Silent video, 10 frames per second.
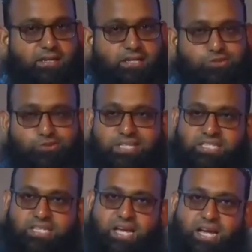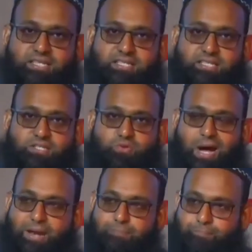to discuss, to
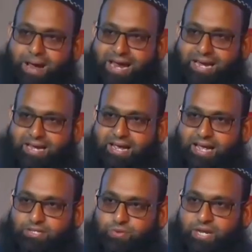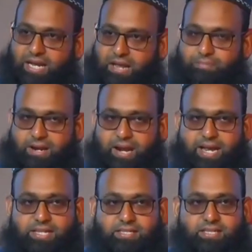unpack, and to
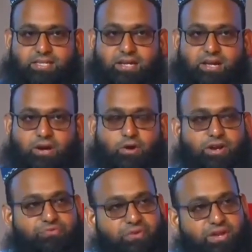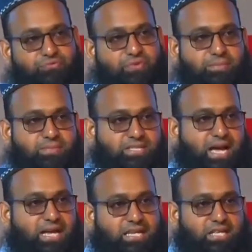elaborate on a very famous
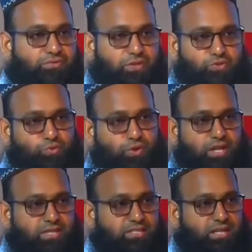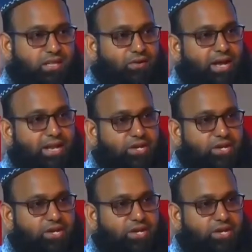hadith of Rasulullah sallallahu alayhi